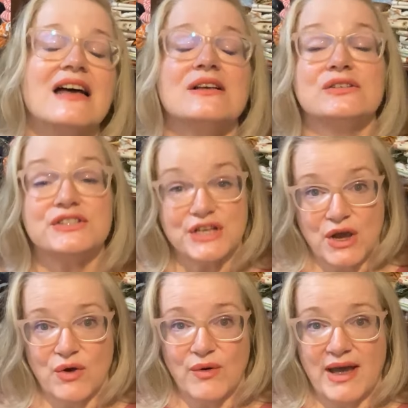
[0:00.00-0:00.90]

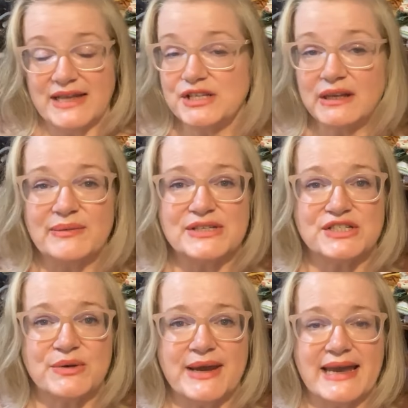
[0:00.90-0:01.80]
So that's all I was
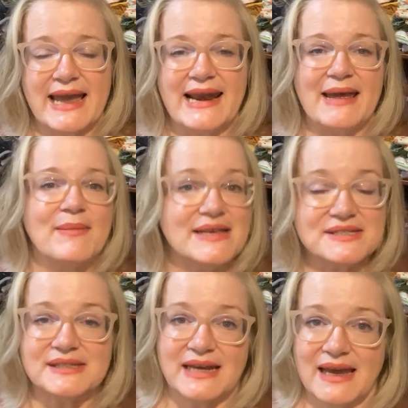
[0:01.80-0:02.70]
doing and I
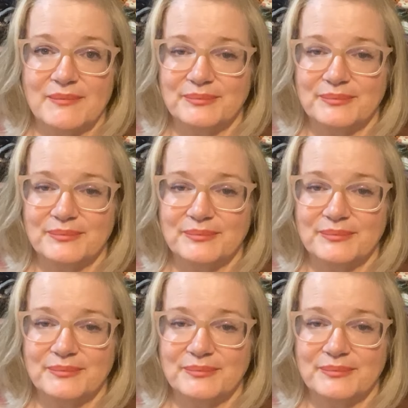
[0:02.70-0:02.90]
messed it up.